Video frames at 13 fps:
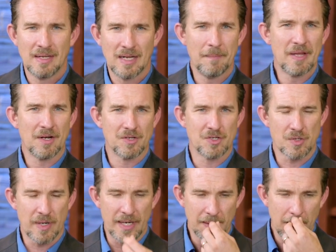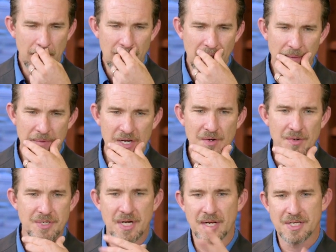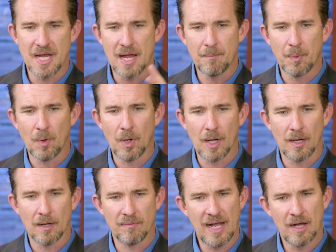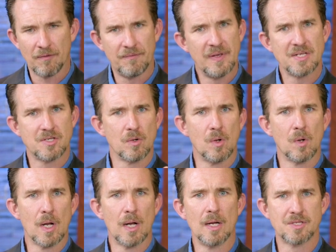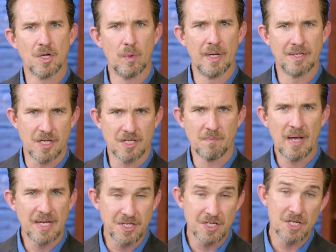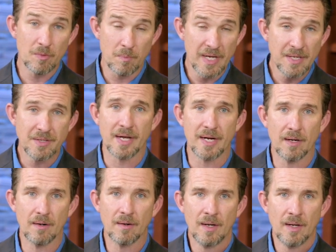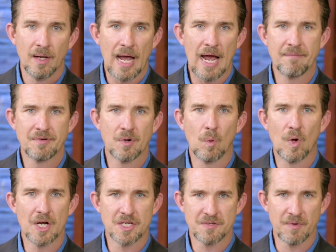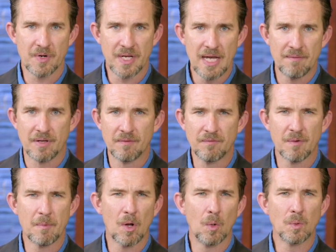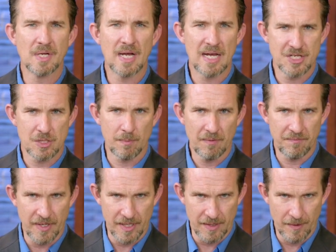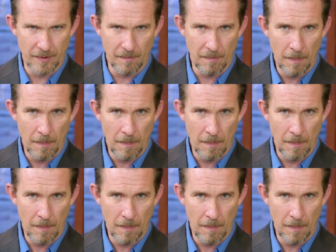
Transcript: Let me illustrate. Let, me use an example of how physical consequences may still be there after one is forgiven from an Old Testament figure.